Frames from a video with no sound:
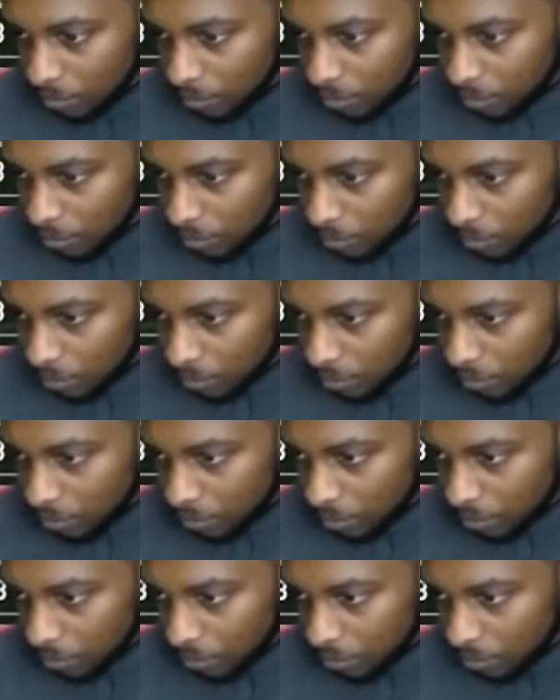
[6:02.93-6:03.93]

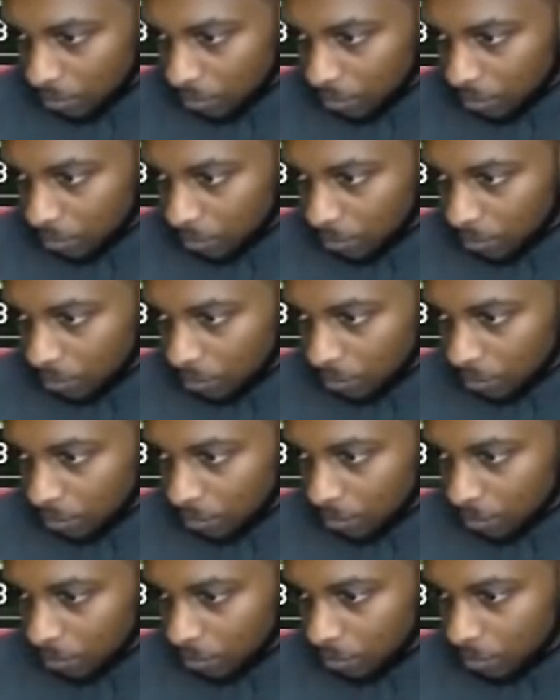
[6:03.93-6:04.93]

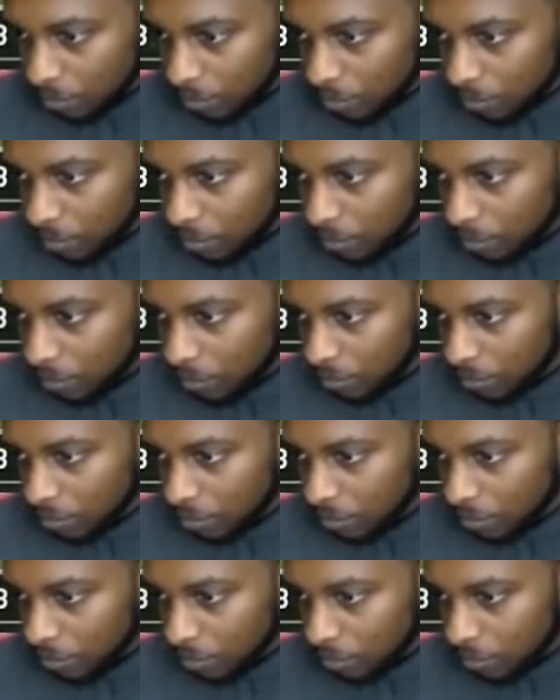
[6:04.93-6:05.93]

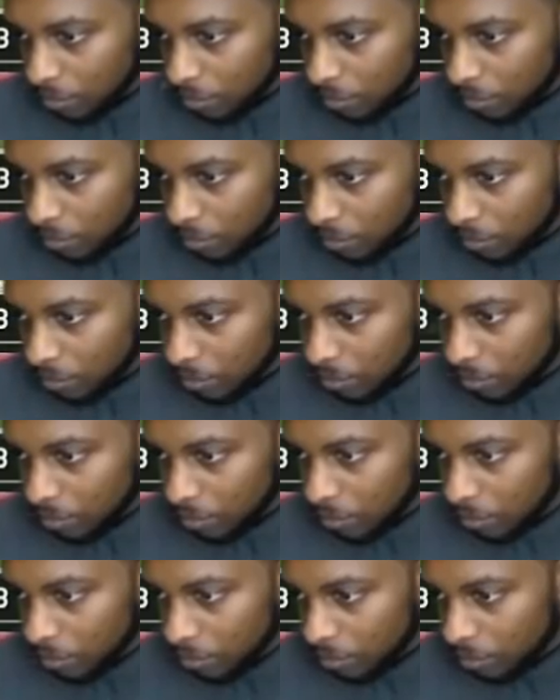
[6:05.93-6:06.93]

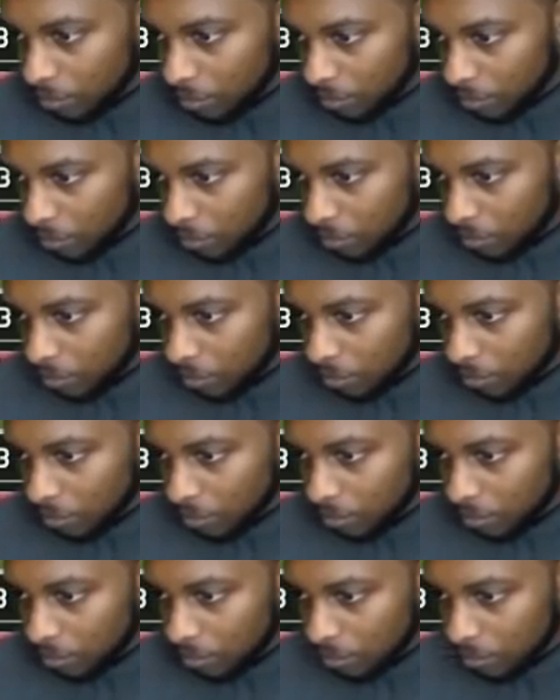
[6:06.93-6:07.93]

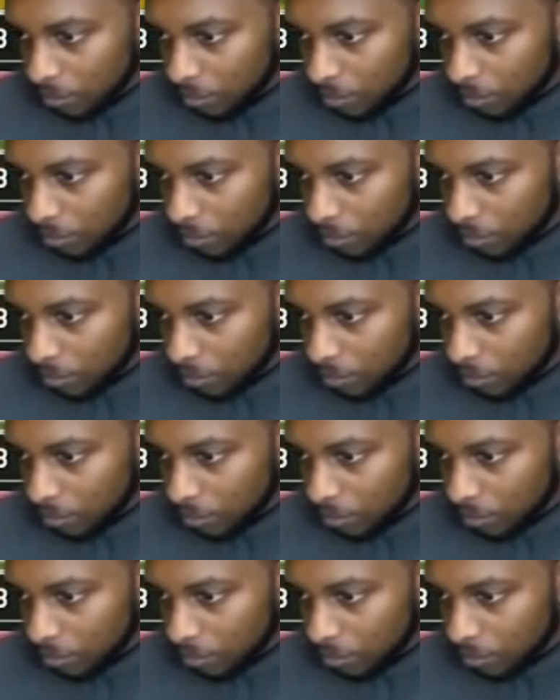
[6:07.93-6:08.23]
No one is speaking in this clip.